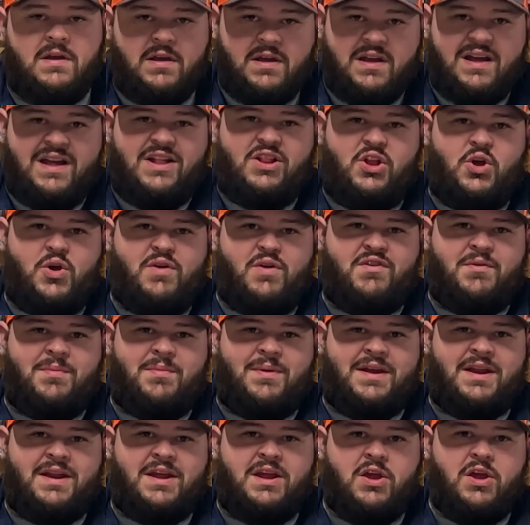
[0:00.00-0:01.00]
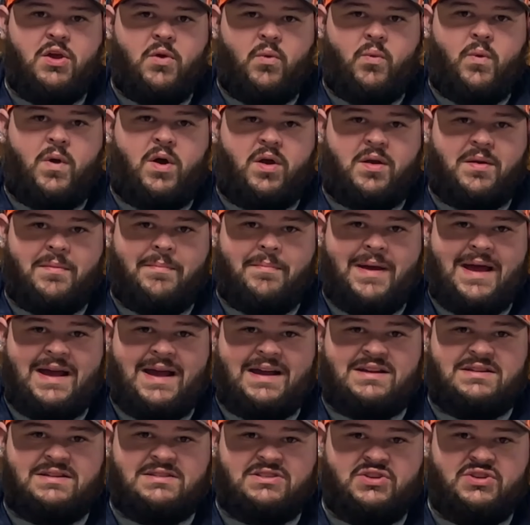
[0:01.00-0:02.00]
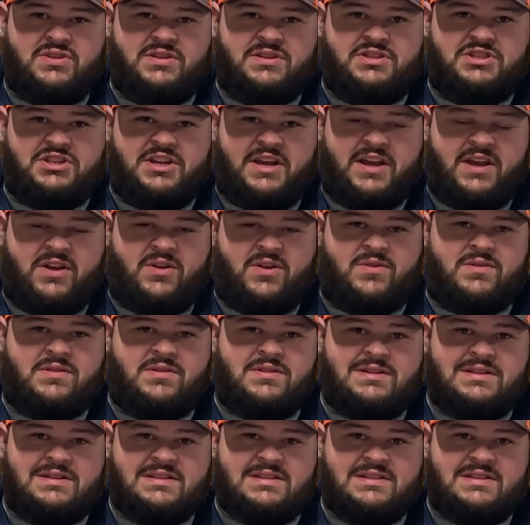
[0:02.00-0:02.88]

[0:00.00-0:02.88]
Hello everybody, welcome back to the channel.